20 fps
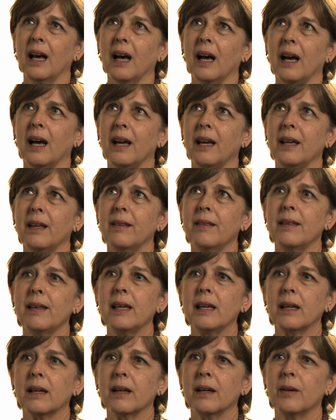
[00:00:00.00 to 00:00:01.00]
I
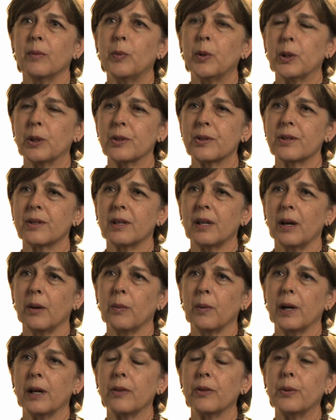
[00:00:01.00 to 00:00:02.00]
think personally I
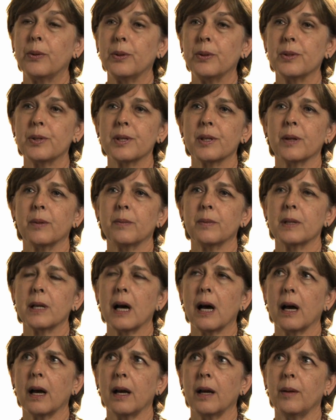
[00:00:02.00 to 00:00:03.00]
went through some
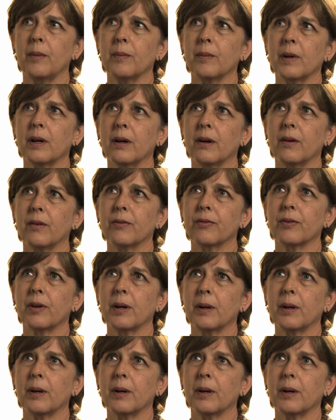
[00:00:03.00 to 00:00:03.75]
time of